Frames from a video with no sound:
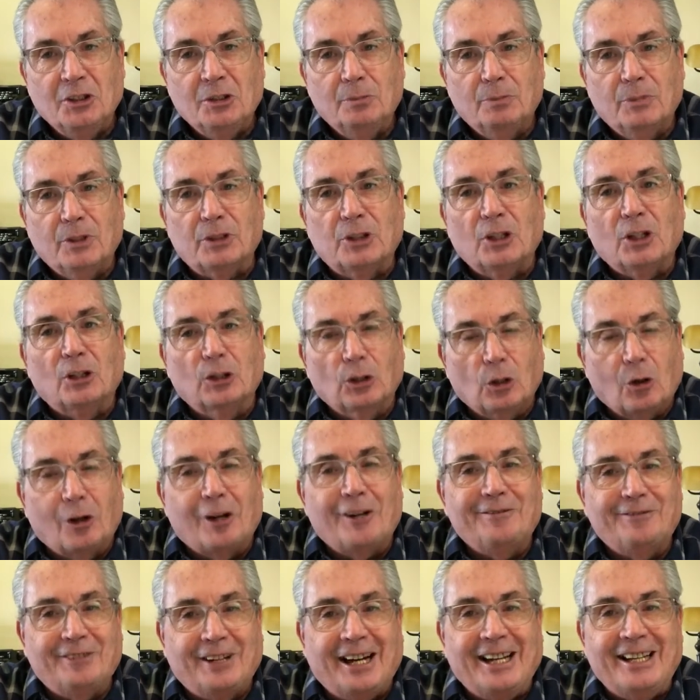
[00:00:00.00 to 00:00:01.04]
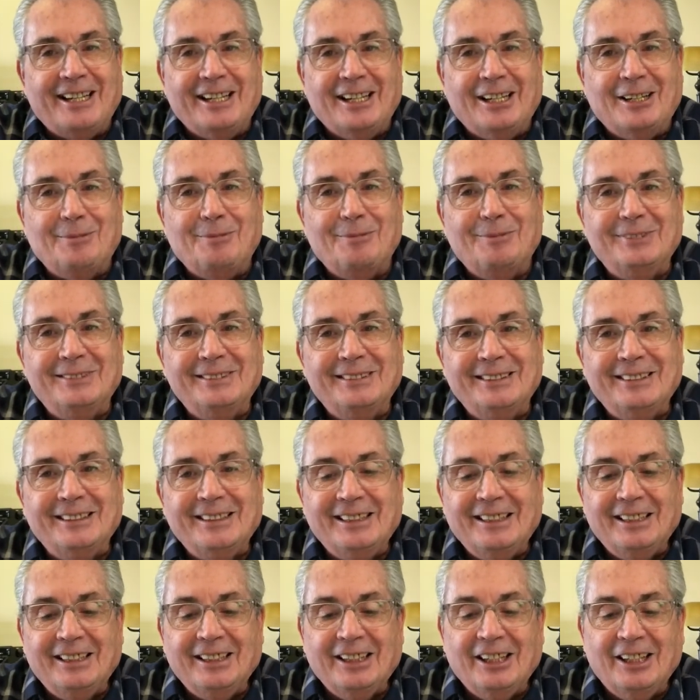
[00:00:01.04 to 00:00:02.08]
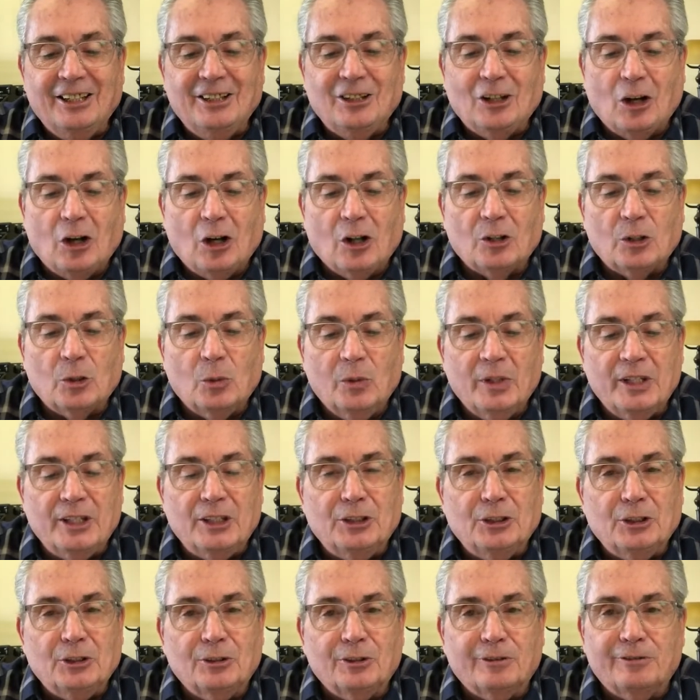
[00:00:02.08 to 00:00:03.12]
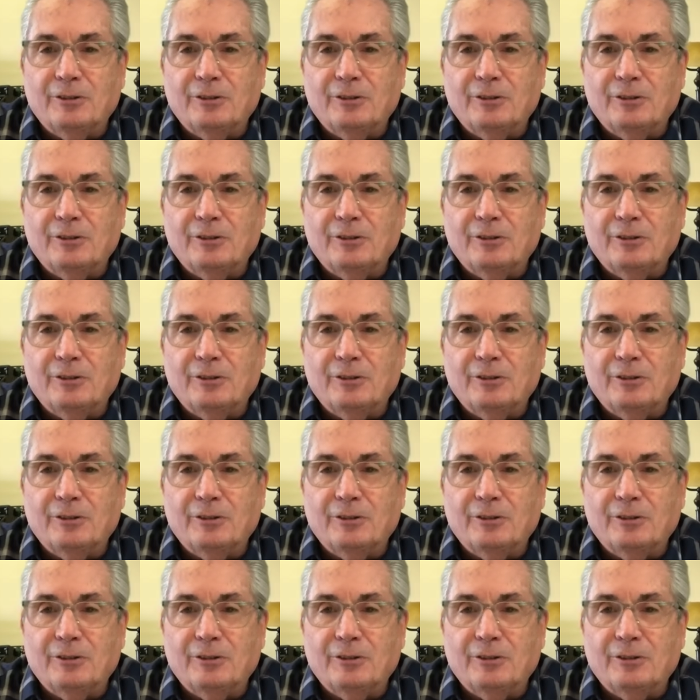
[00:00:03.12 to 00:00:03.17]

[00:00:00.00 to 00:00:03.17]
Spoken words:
but to glorify Him in all that we do.